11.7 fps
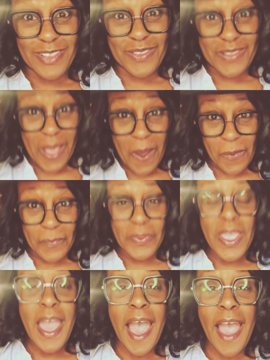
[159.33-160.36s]
So
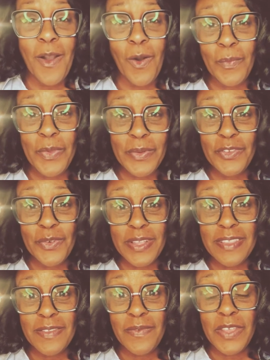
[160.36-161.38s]
I hope you
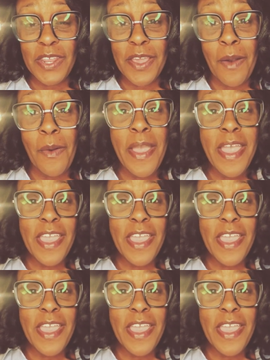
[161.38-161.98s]
enjoyed this video.